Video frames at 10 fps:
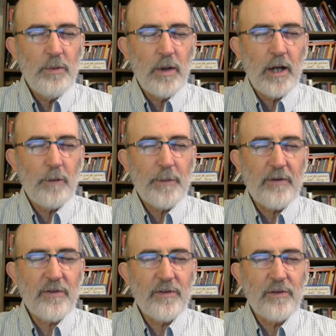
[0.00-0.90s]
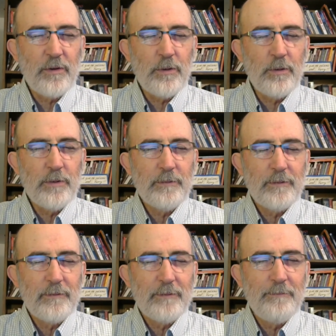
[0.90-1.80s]
help us to
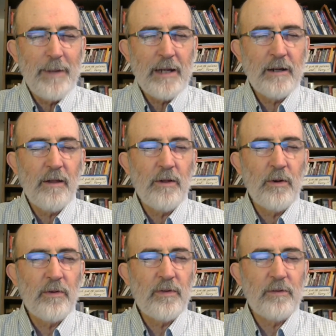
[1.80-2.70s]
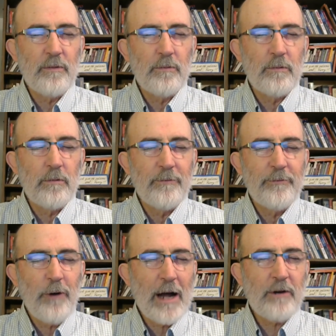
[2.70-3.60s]
mend those
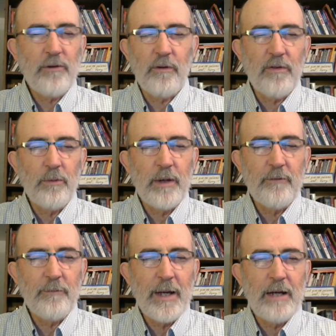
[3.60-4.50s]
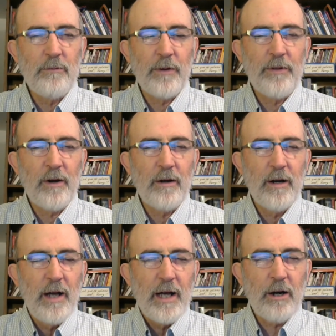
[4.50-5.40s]
fractures that we have made with our
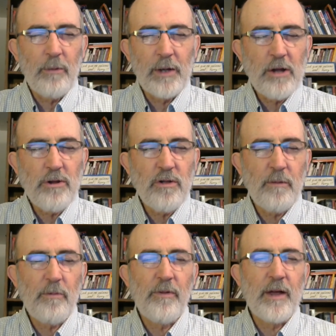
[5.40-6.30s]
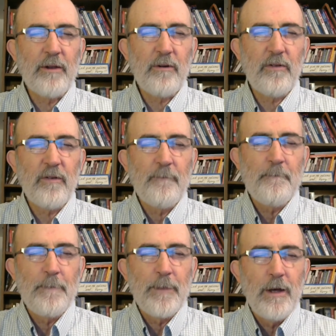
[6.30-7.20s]
relationships with others.
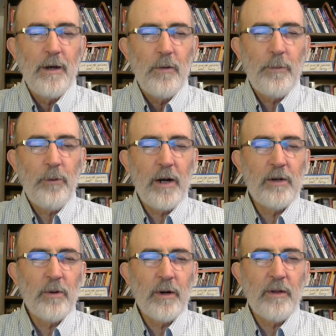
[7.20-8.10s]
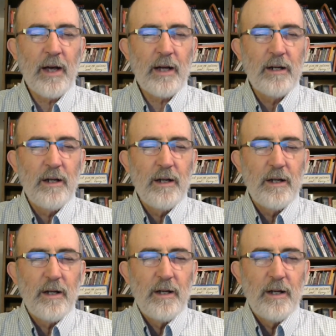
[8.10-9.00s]
We pray, Lord, that
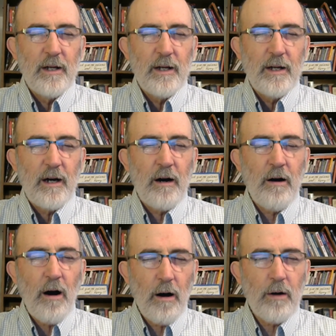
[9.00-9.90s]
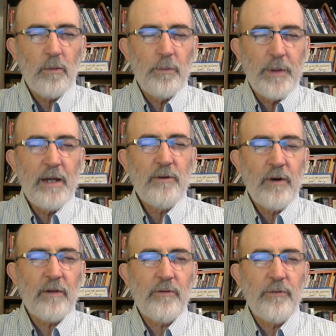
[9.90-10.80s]
our heart will be
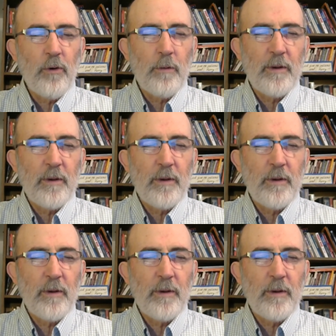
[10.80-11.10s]
transformed,